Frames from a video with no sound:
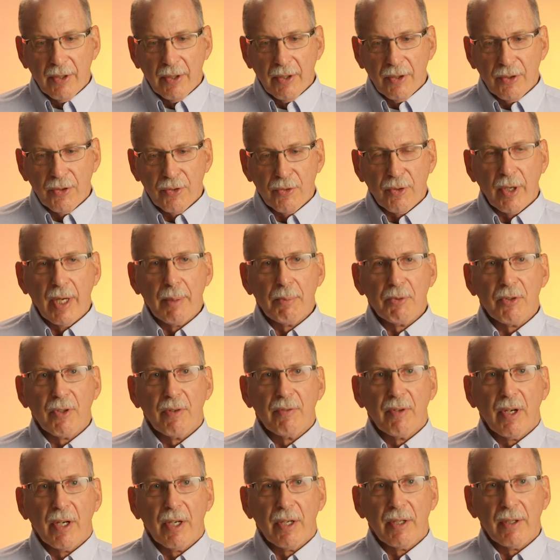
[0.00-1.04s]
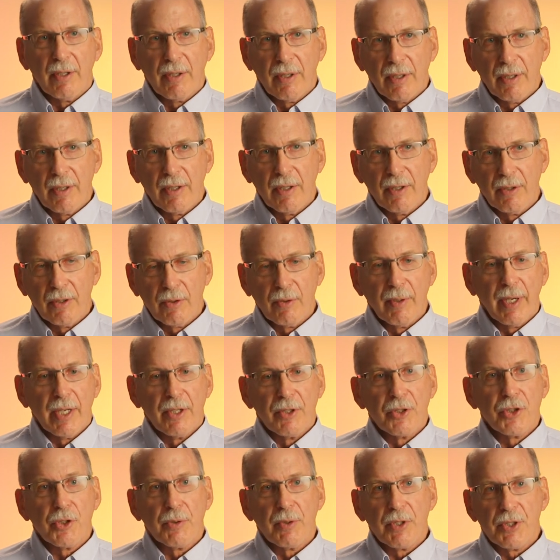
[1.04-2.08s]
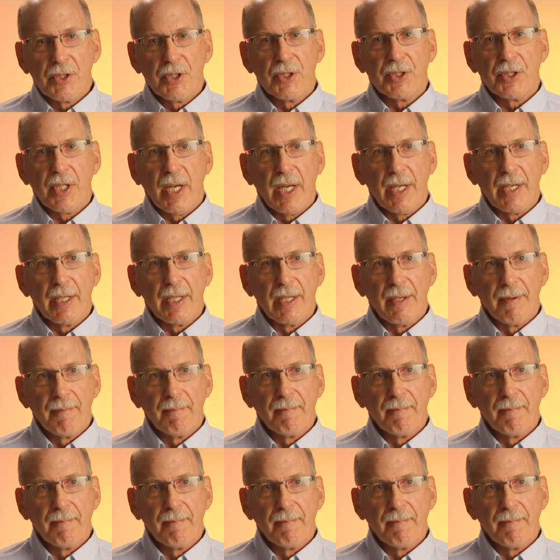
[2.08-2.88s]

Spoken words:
stripes of our greater Jewish society.